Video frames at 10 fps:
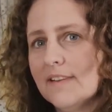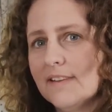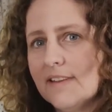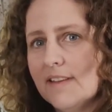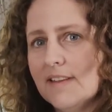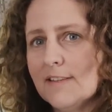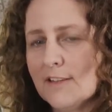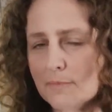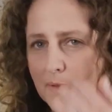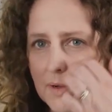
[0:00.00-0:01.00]
is a
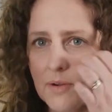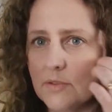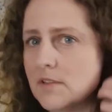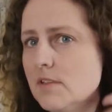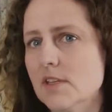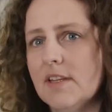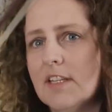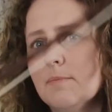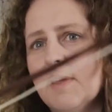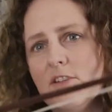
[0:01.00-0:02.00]
good bow hold. So you need
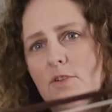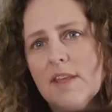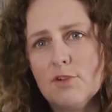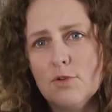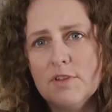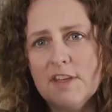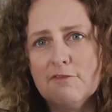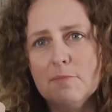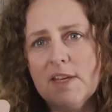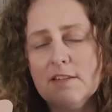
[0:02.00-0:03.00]
to make sure they've got all the
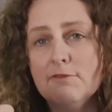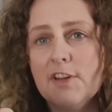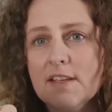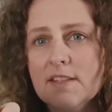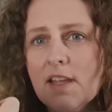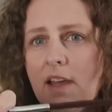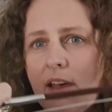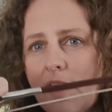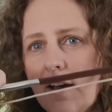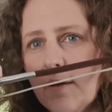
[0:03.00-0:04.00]
information first.
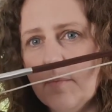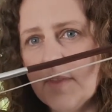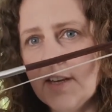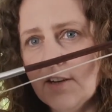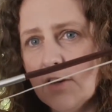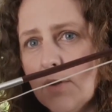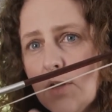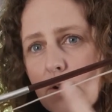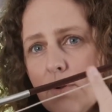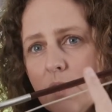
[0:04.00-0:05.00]
They know
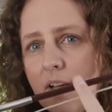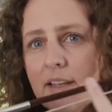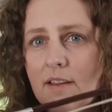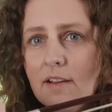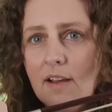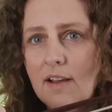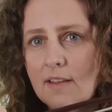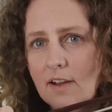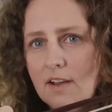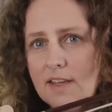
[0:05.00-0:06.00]
who, like
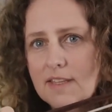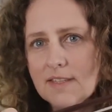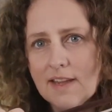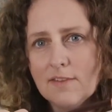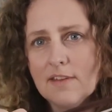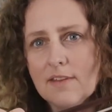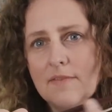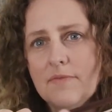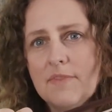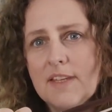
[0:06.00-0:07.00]
I say that
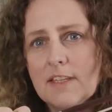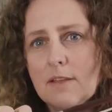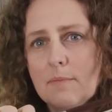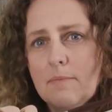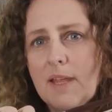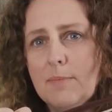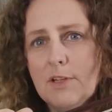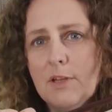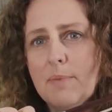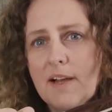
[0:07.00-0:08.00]
these are the people on
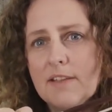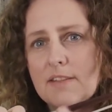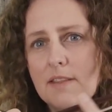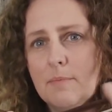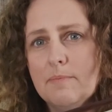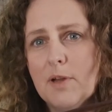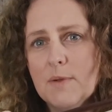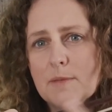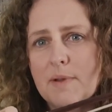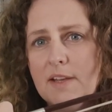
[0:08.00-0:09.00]
the bus and the bow is
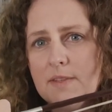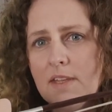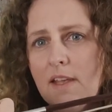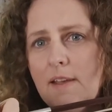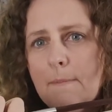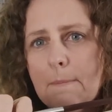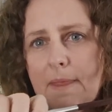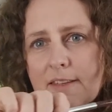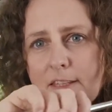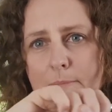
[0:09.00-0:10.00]
a bus.
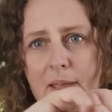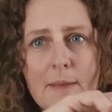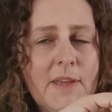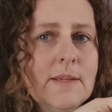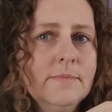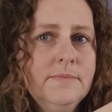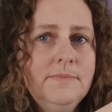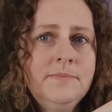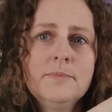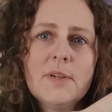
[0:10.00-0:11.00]
That's the baby
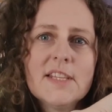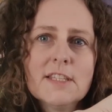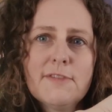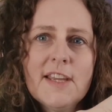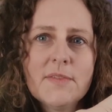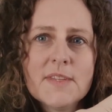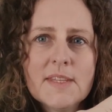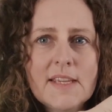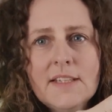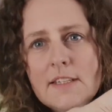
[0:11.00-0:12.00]
with its feet on the
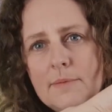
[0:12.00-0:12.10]
seat,